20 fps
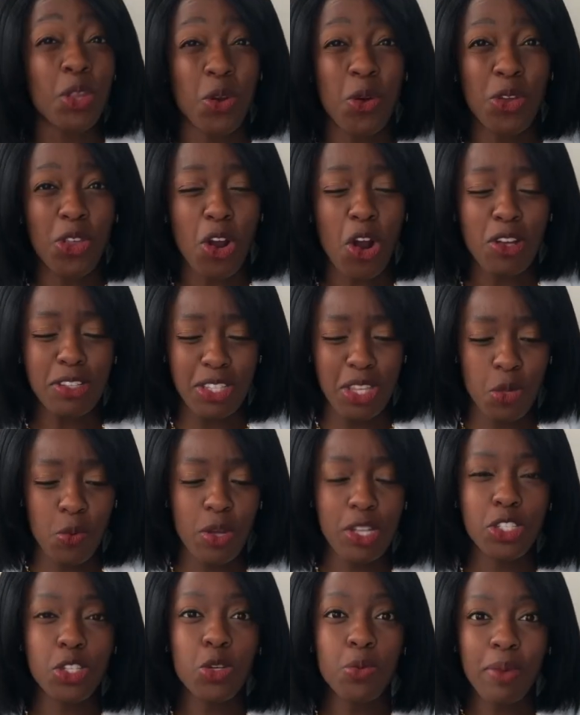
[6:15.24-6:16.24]
Or they're also the
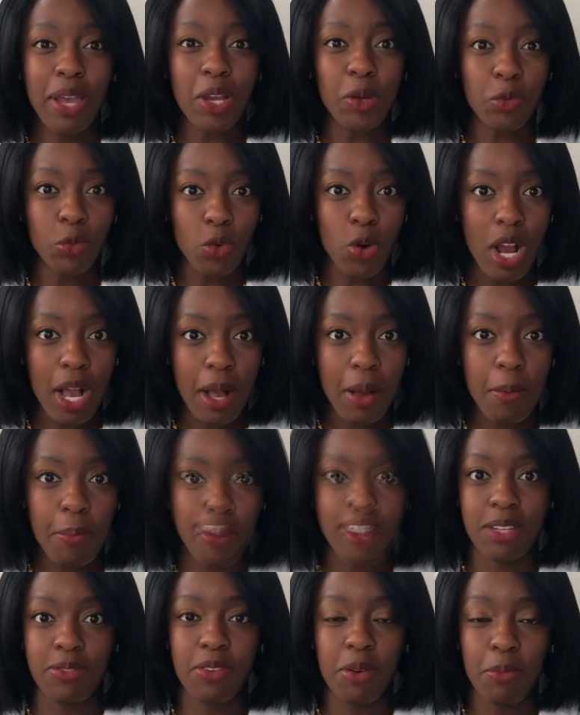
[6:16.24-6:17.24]
ones who might
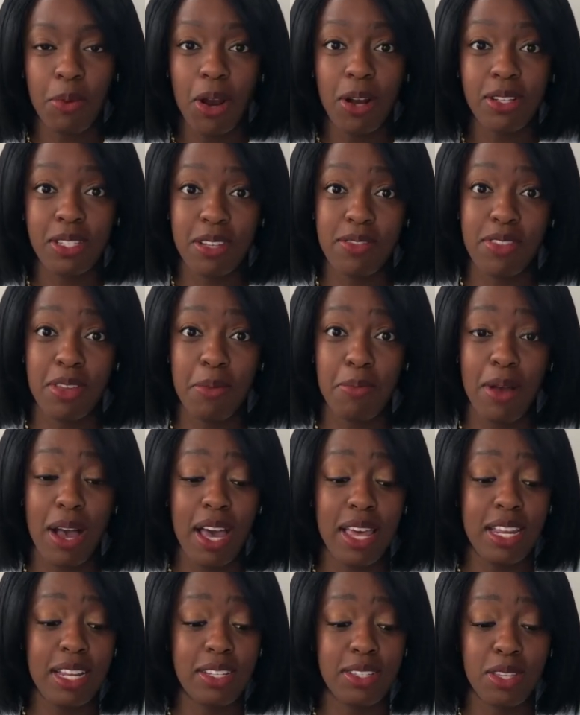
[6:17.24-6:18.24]
rub different parts of their
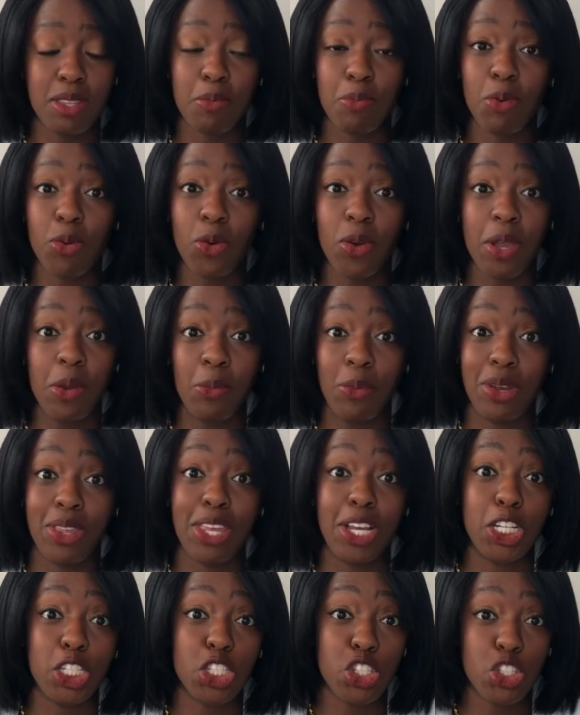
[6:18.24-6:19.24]
body to the point where
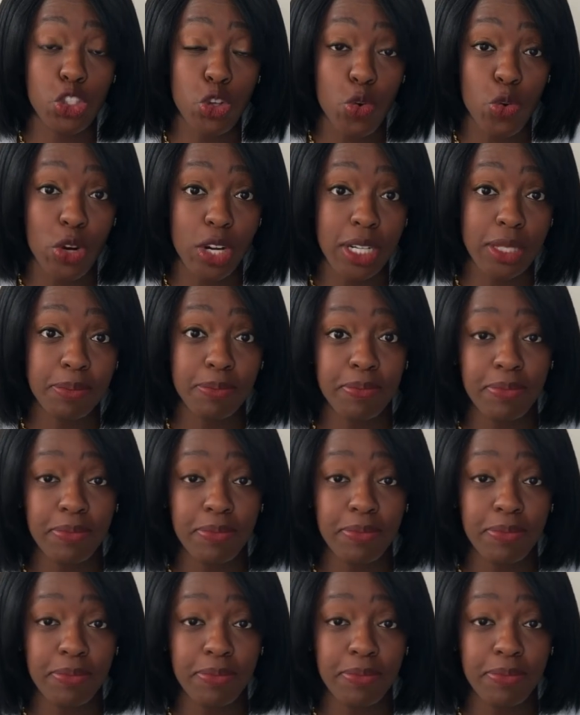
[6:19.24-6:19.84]
they're sore.